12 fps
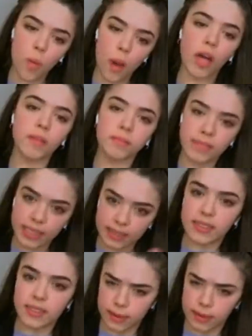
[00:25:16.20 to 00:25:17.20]
Well,
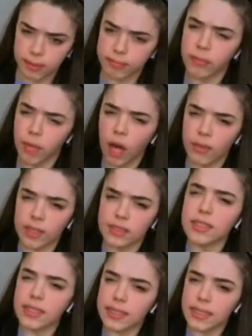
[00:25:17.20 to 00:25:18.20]
this is
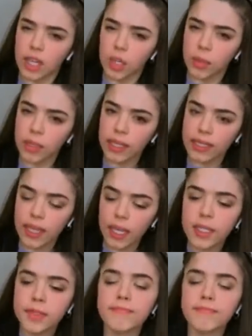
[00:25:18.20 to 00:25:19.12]
obviously a terrible idea.